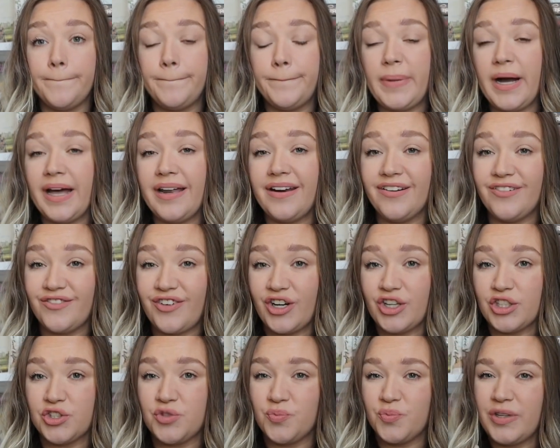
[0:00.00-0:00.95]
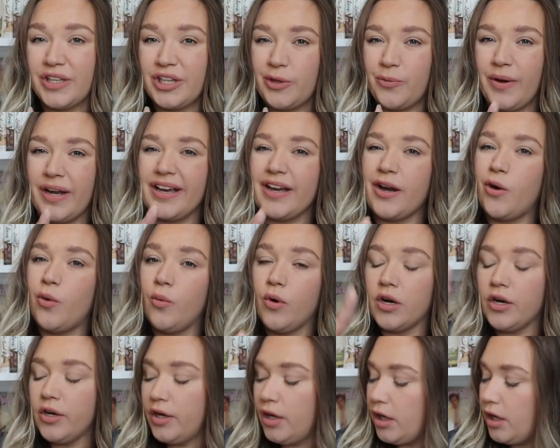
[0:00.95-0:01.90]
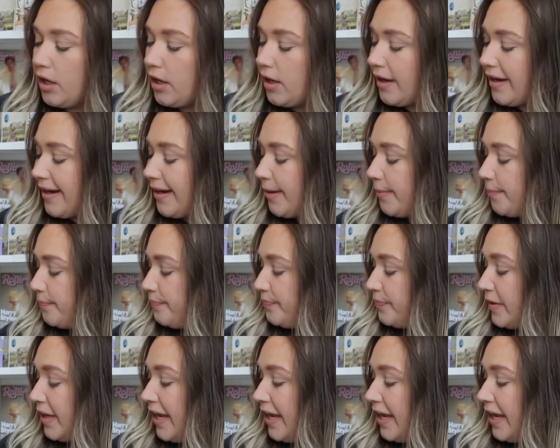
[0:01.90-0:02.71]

But first, really quick. We're gonna,